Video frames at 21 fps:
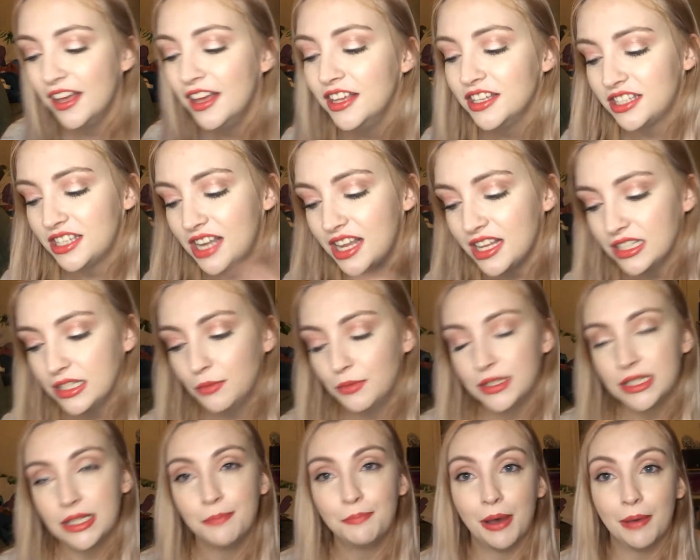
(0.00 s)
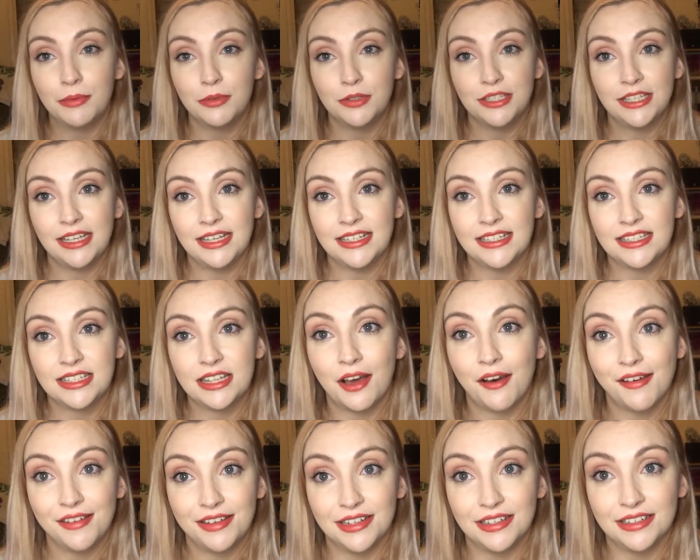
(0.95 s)
So the next thing was the bubble tea
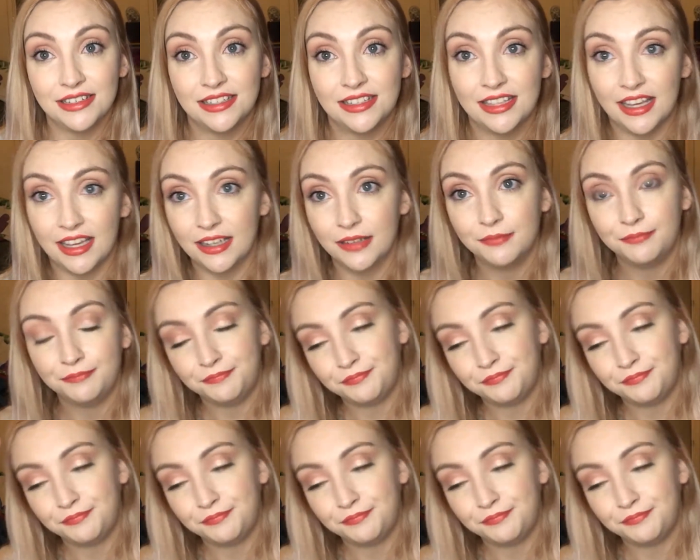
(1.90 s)
stardust thing.